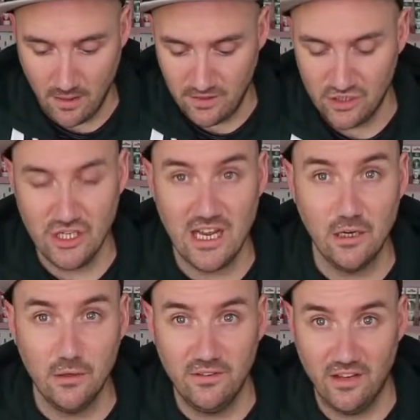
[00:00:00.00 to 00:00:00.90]

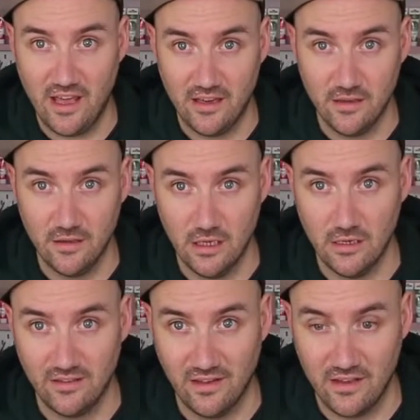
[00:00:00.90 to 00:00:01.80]
shallow tin that
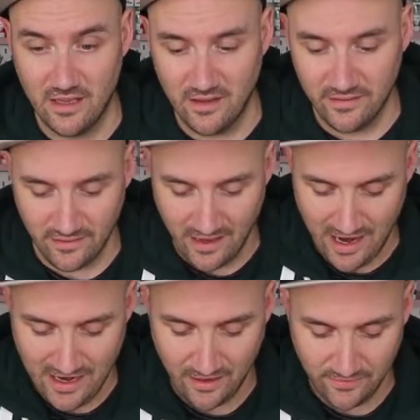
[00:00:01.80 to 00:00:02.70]
looks like this,
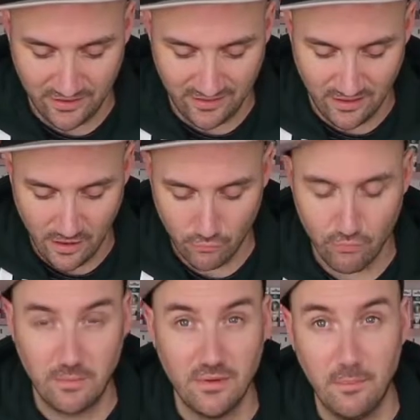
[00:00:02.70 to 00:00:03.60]
and I've just
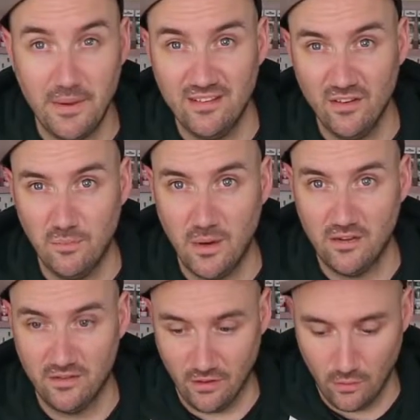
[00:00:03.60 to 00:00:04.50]
rubbed a bit of
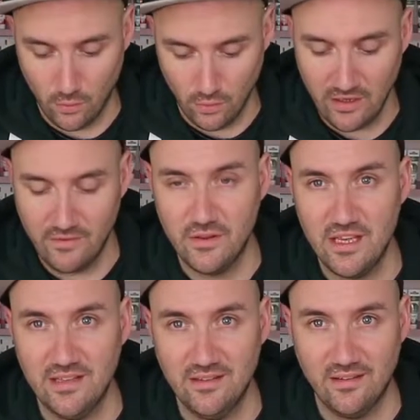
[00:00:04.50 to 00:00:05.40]
butter all over
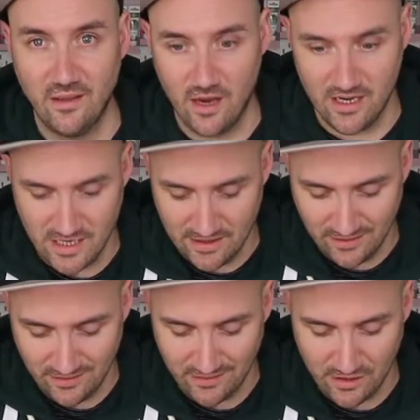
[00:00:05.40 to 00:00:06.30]
the inside and
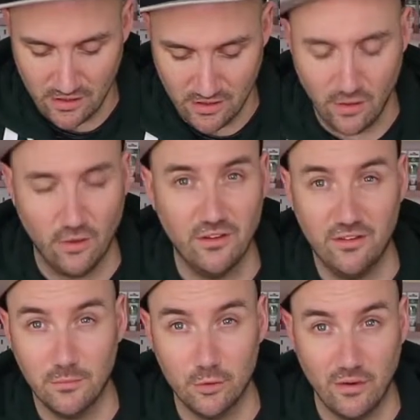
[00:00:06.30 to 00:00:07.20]
then stuck on
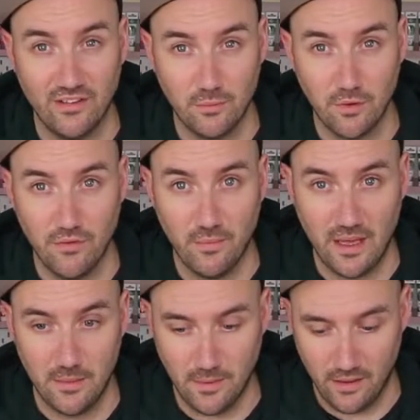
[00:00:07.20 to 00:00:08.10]
some greaseproof
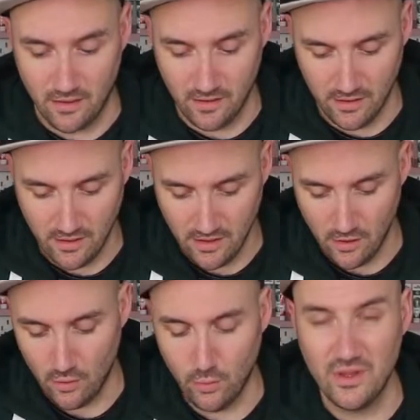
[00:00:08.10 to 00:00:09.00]
paper.
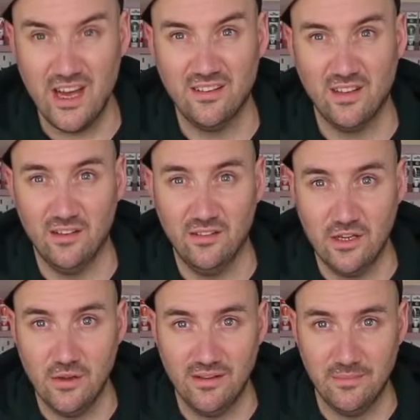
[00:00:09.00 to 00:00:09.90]
All that's going to do
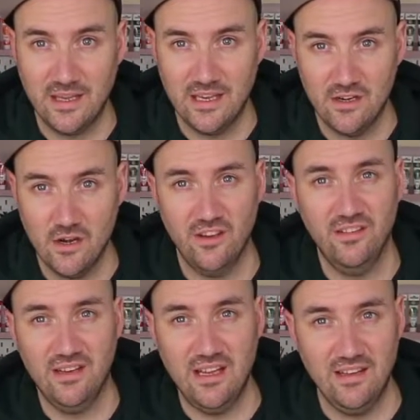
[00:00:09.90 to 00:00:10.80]
is make it
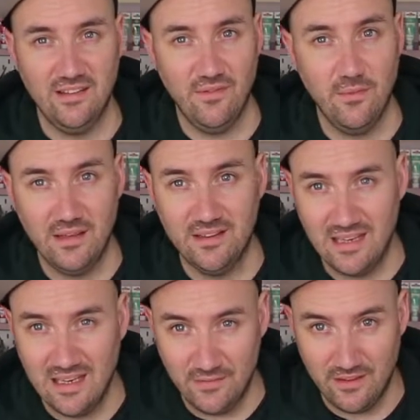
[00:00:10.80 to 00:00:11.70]
nice and easy for me to
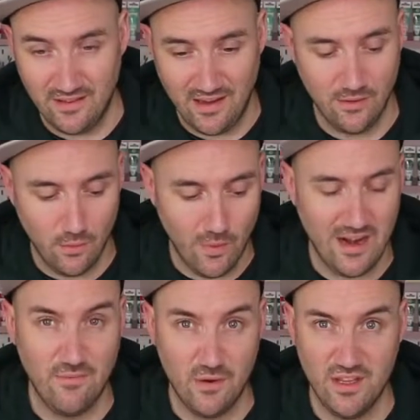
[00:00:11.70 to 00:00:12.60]
lift it out when
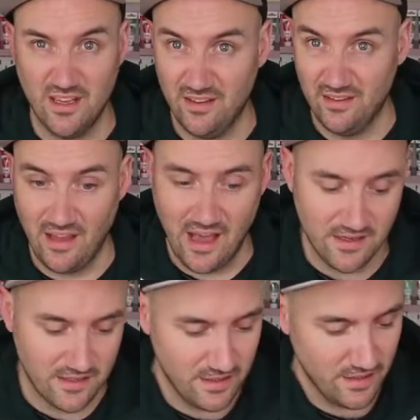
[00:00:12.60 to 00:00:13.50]
everything is
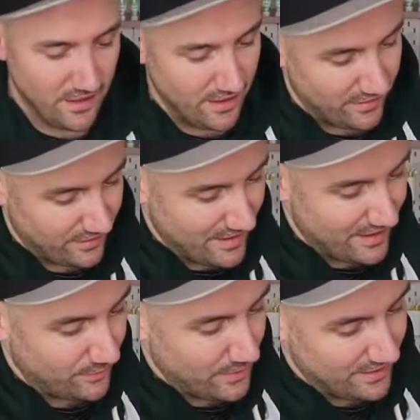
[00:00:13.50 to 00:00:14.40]
set. So
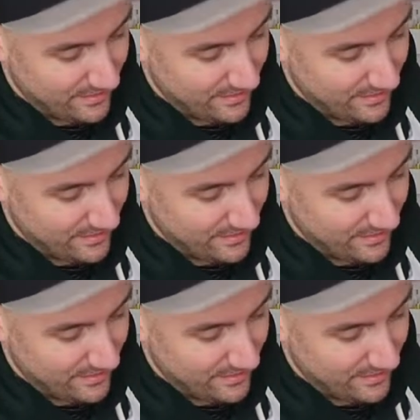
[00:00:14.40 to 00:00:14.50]
that's ready